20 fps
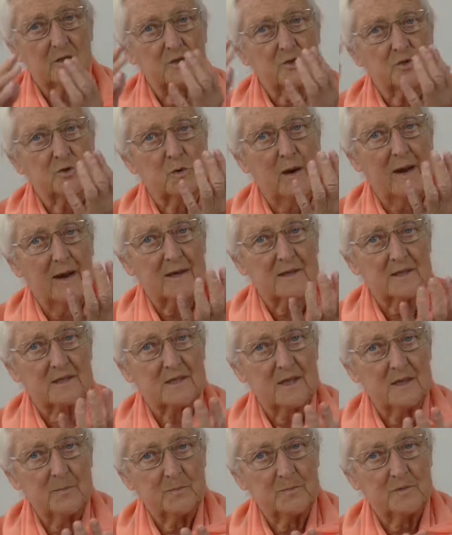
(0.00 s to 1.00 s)
to
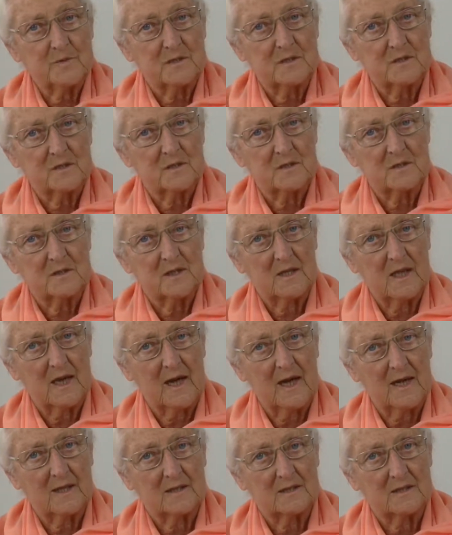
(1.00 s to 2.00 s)
accept the
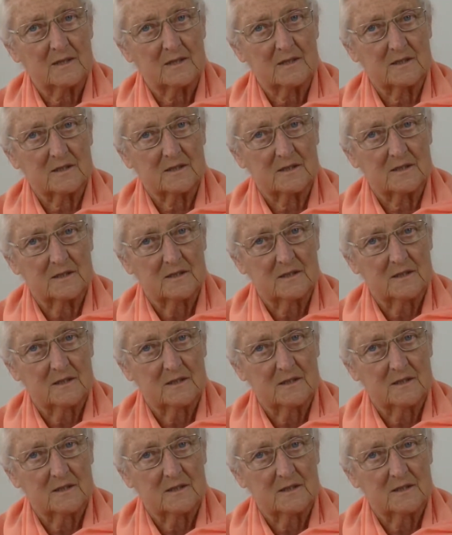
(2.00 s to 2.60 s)
anger